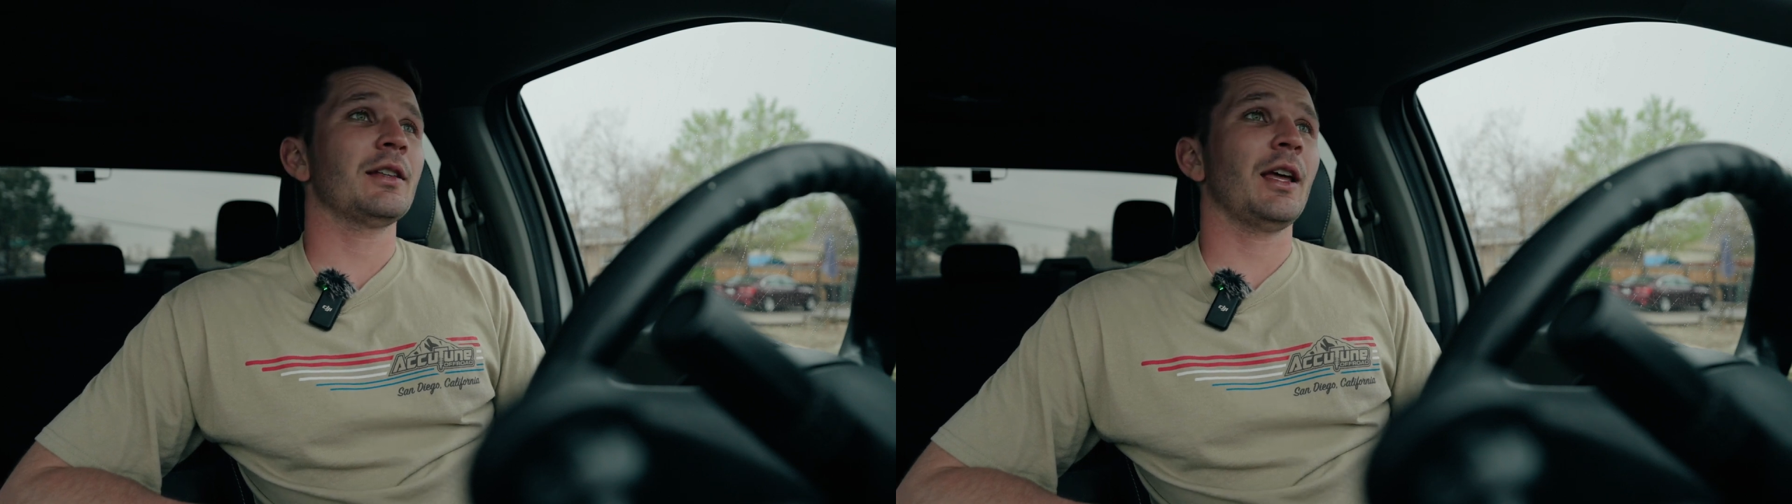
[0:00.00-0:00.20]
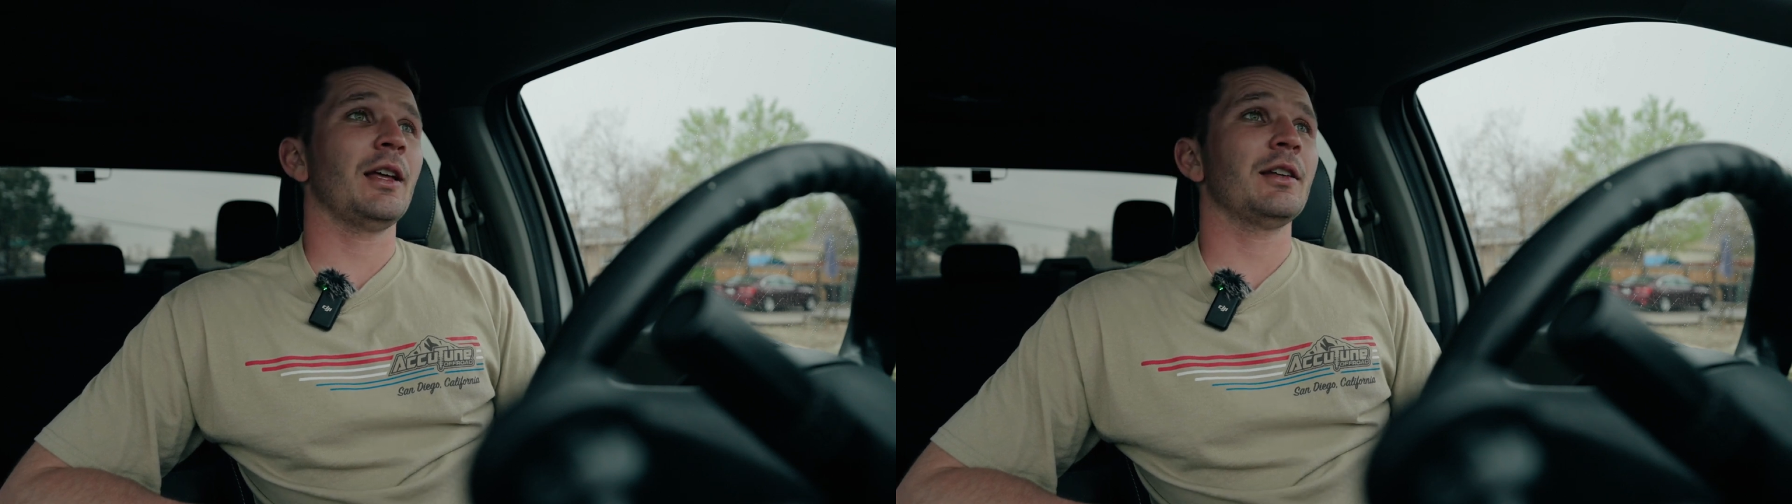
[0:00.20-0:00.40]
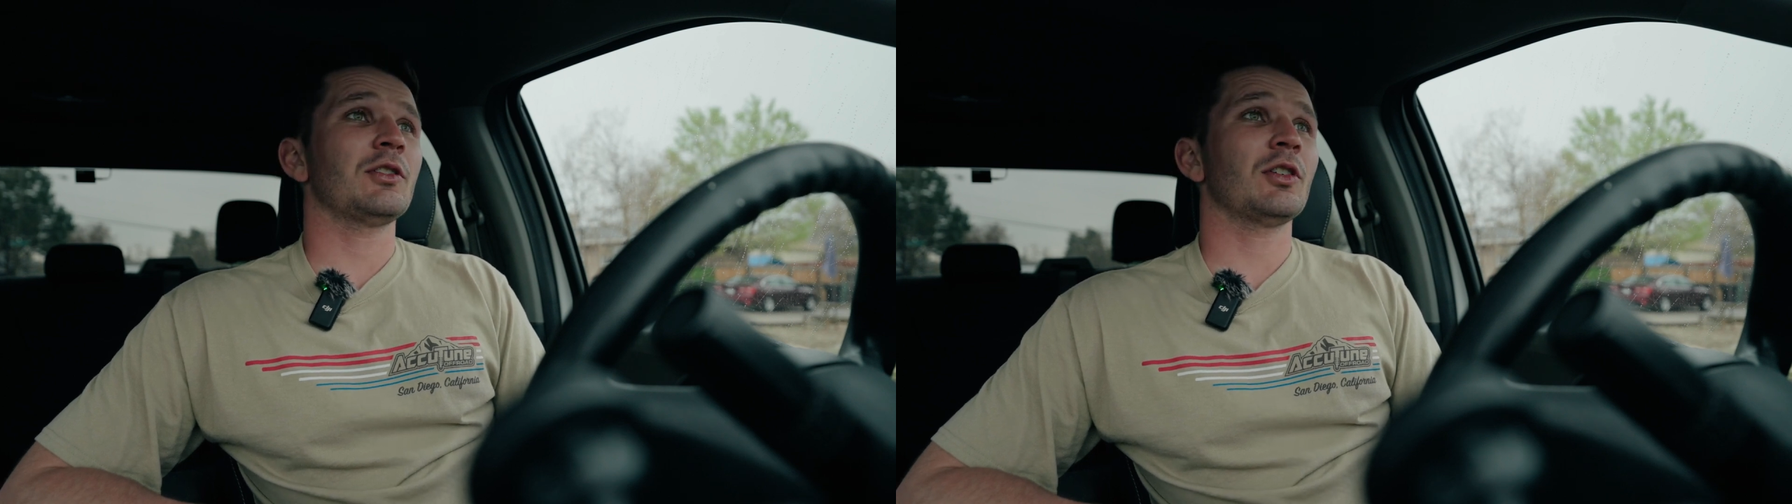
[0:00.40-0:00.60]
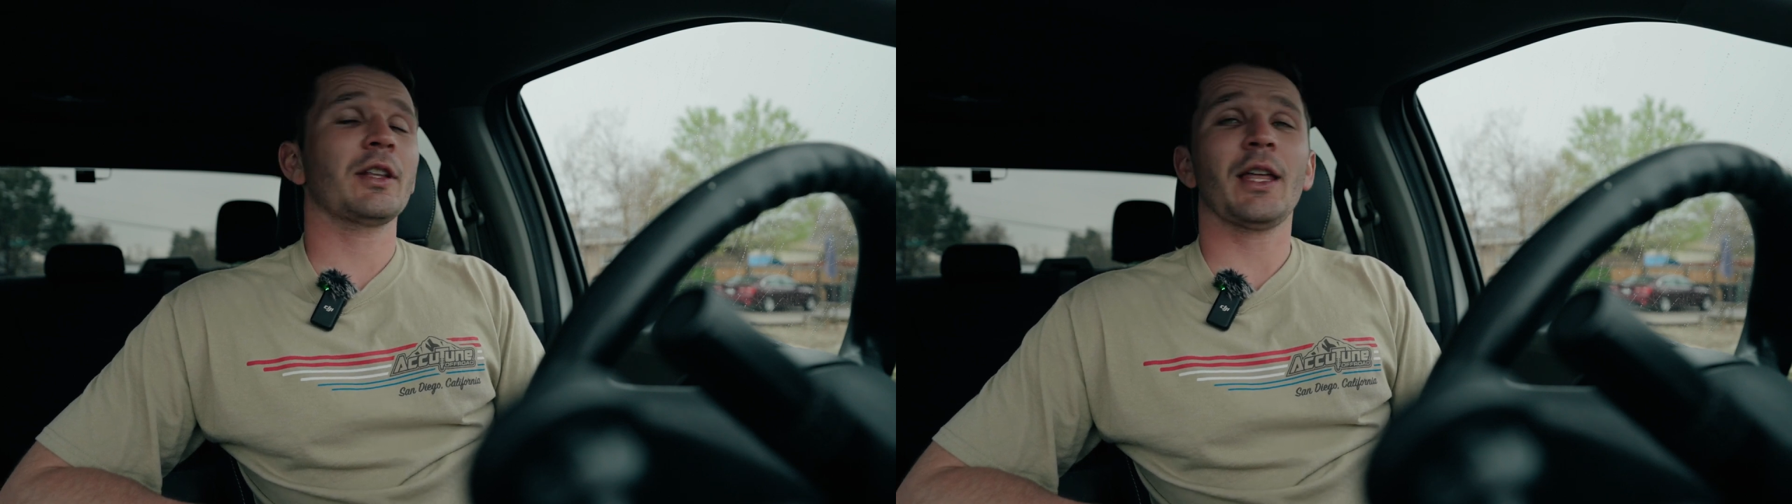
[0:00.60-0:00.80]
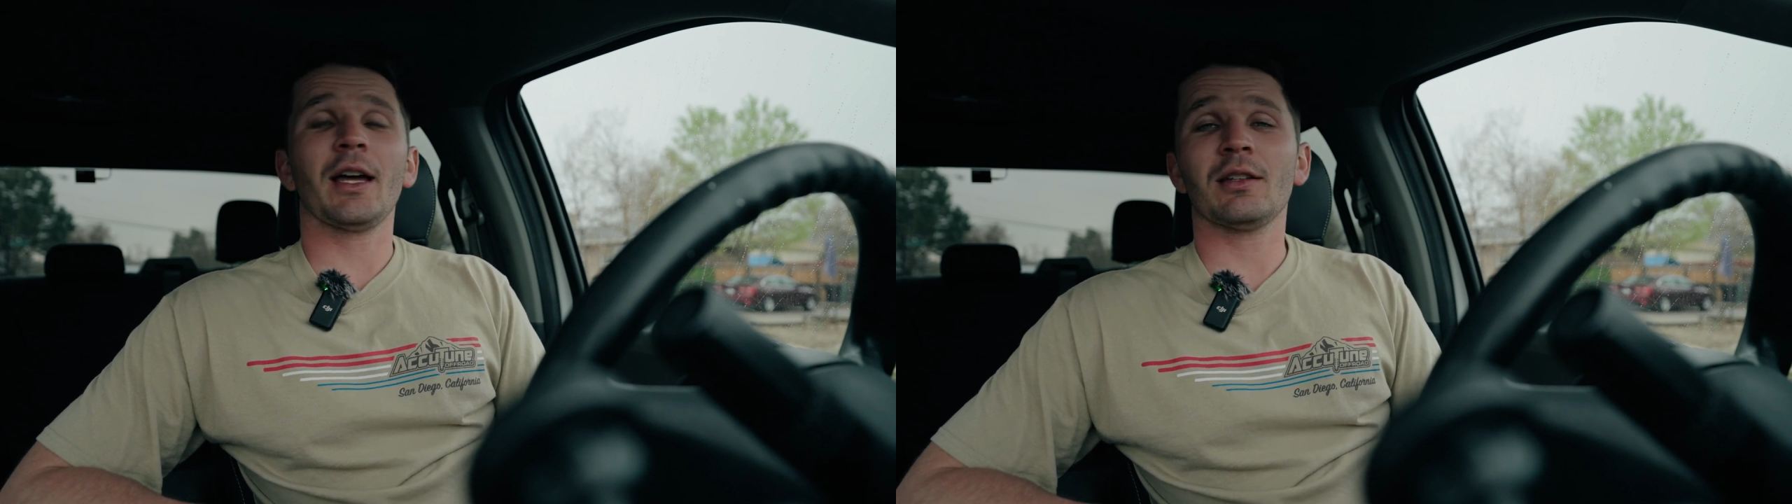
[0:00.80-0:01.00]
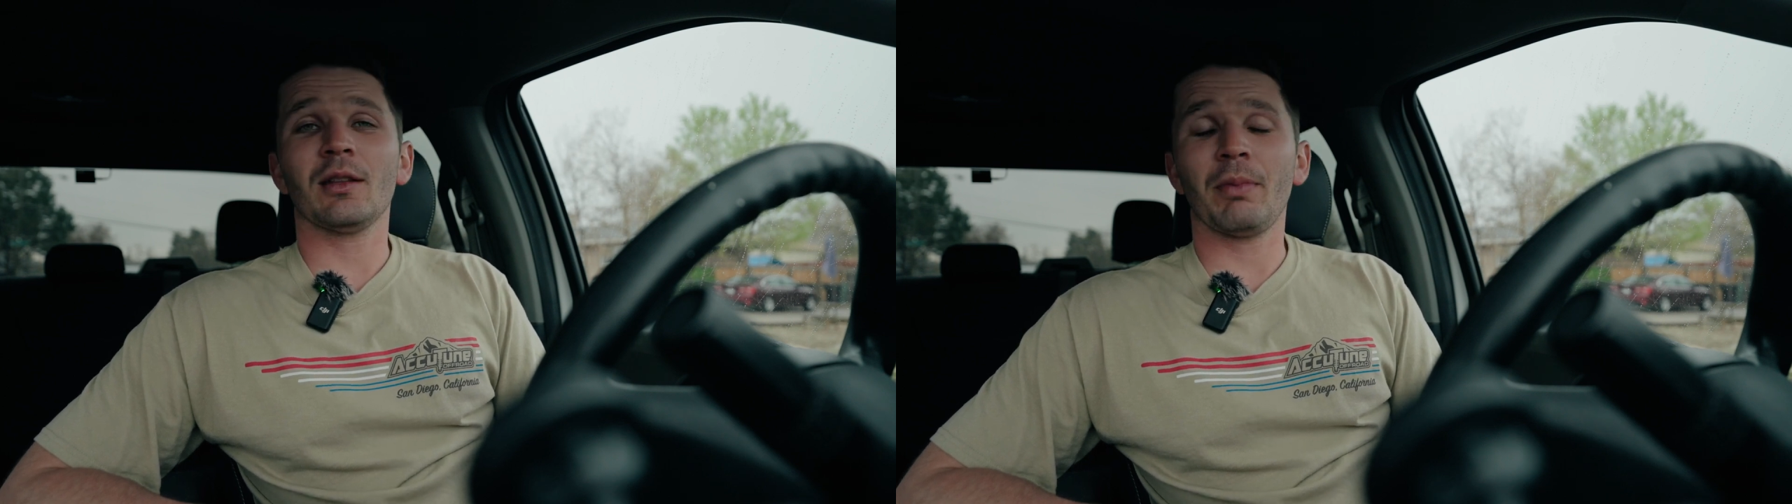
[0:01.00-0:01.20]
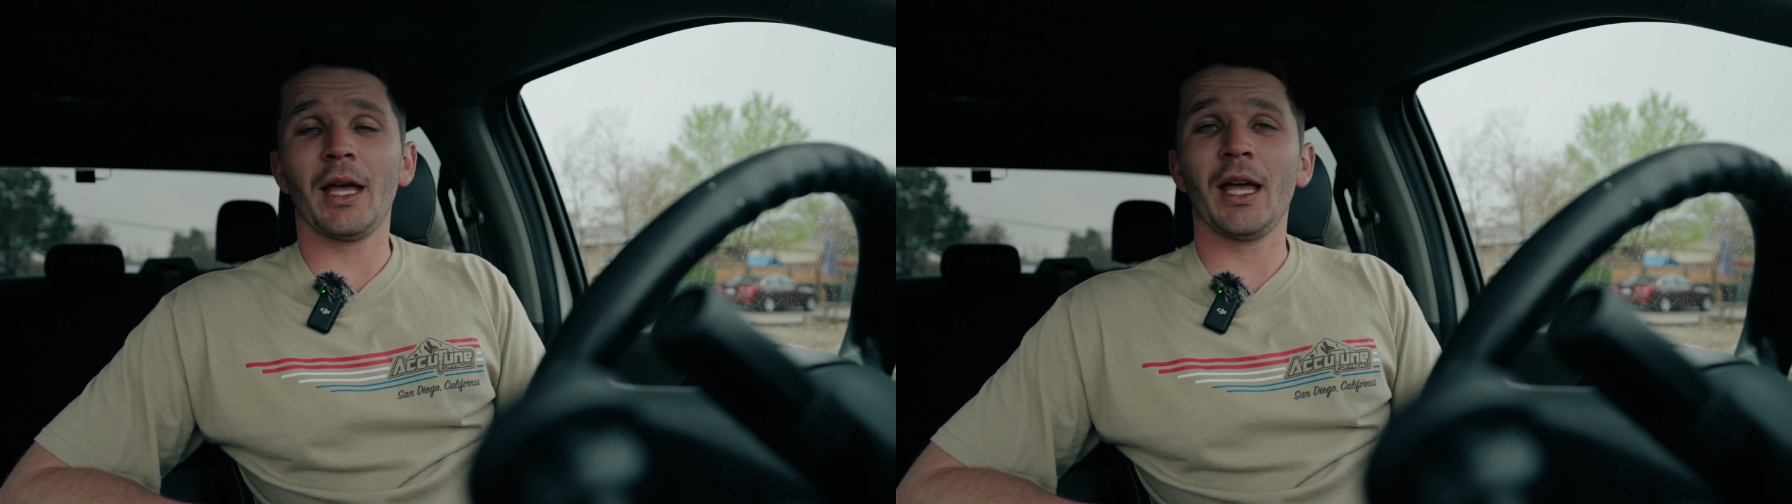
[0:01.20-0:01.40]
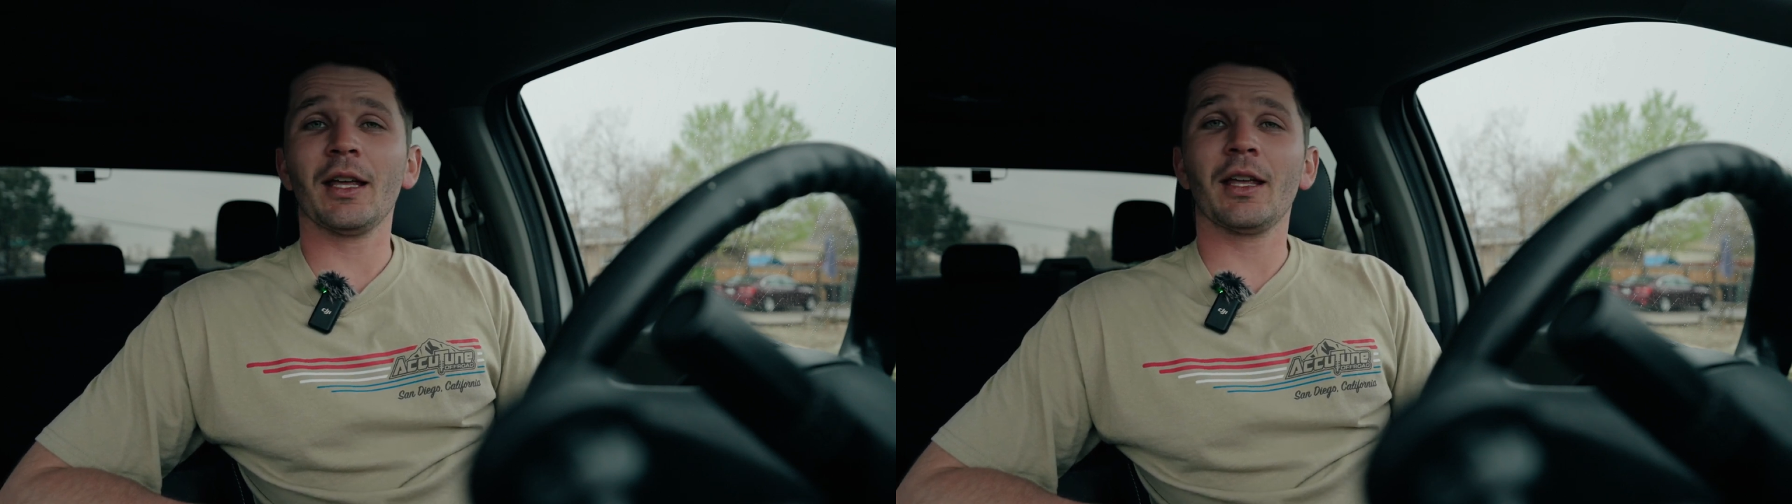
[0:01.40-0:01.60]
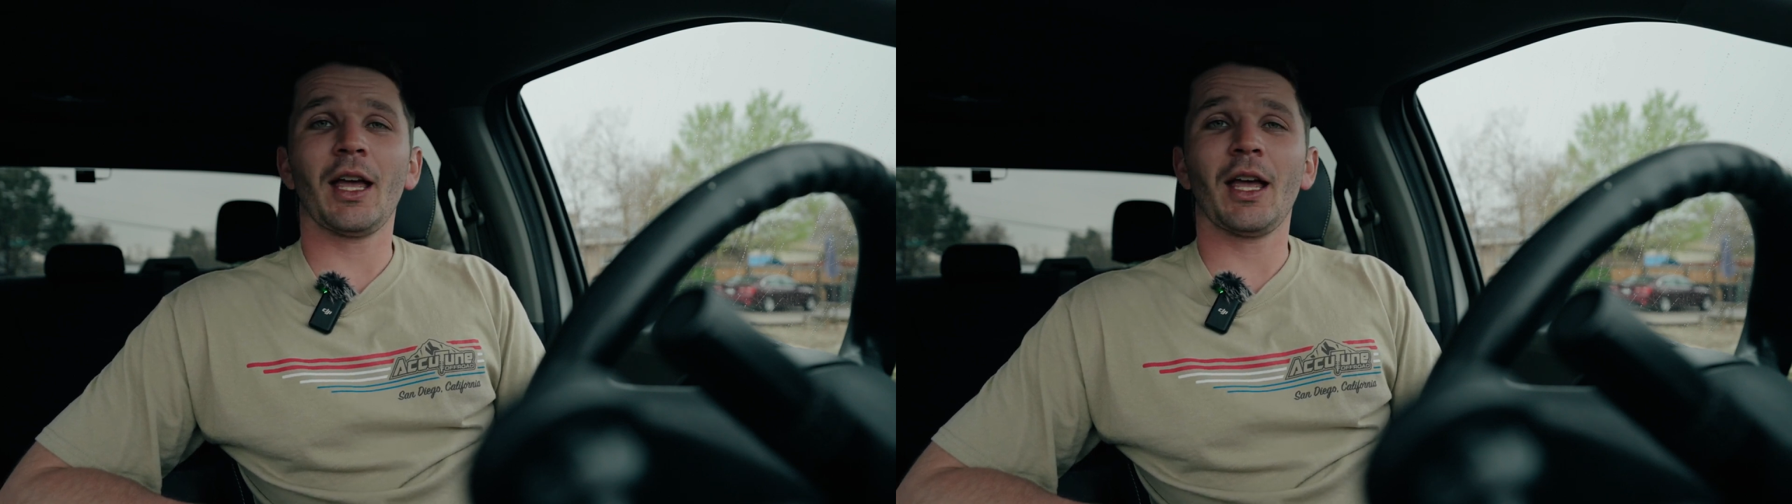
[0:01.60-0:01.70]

then took that to the bank